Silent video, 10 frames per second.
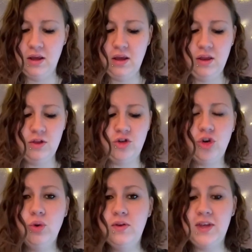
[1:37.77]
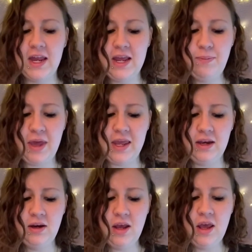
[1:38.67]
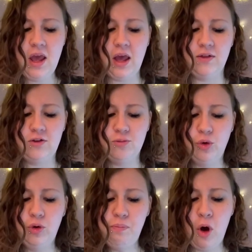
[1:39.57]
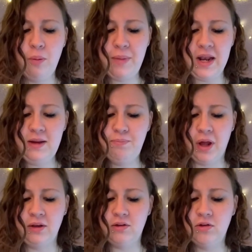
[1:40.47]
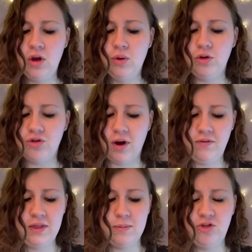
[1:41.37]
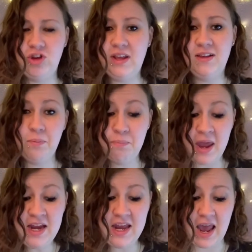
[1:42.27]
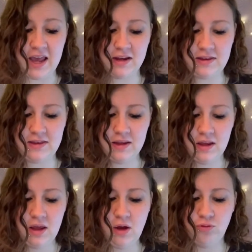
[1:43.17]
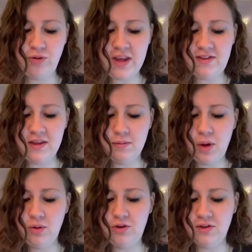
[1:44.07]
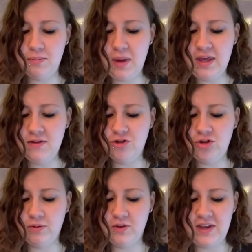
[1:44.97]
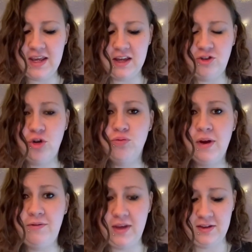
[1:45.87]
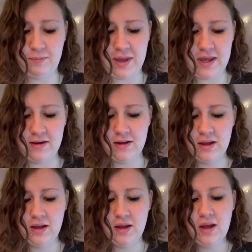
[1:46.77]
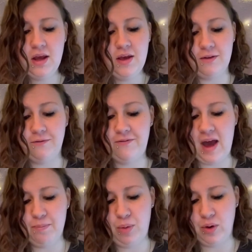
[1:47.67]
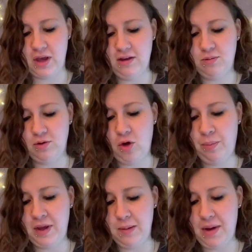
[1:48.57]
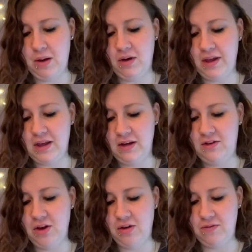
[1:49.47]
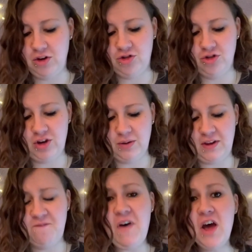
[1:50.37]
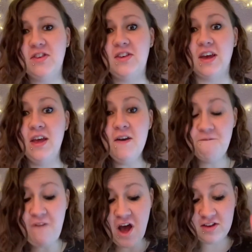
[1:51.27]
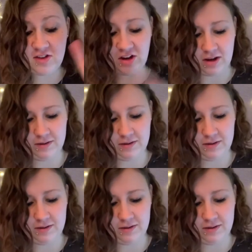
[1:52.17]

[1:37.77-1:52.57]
The tall, skinny Bean and small, pot-bellied Bunce were driving the machines like maniacs, racing the motors and making the shovels dig at terrific speed. The fat Boggis was hopping about like a dervish and shouting, "Faster! Faster!"